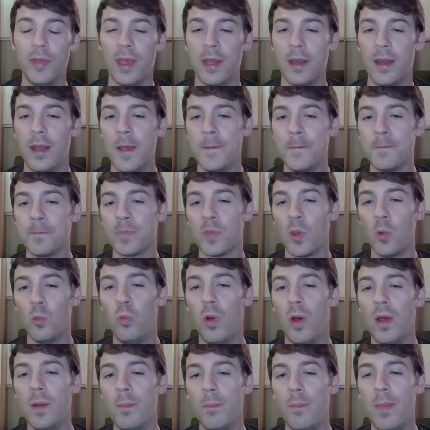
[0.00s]
And
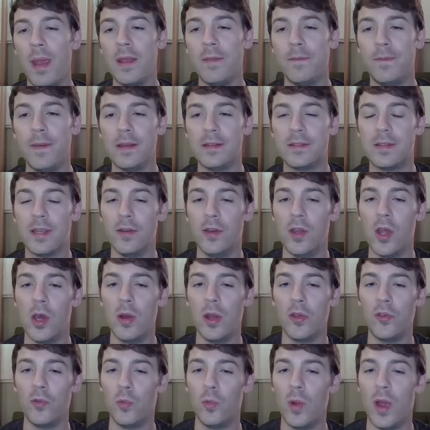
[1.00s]
one main thing to
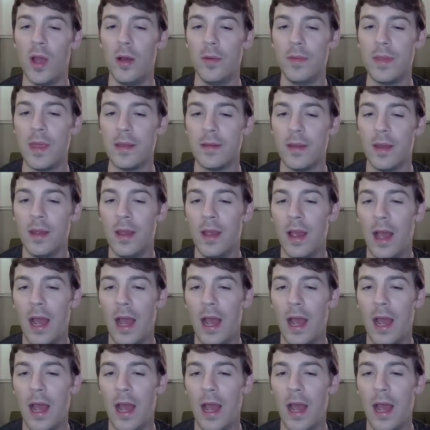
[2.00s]
note as well that